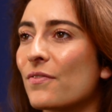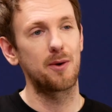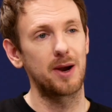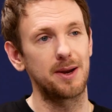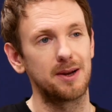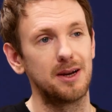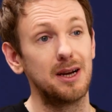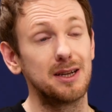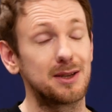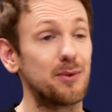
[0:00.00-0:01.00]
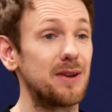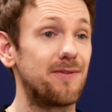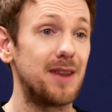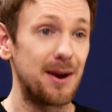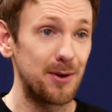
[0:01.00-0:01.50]
All right. So we've
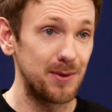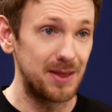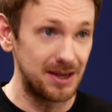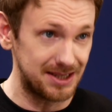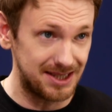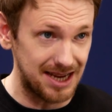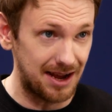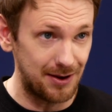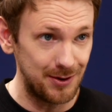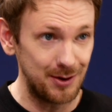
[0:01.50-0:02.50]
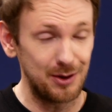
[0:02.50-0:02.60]
narrowed things down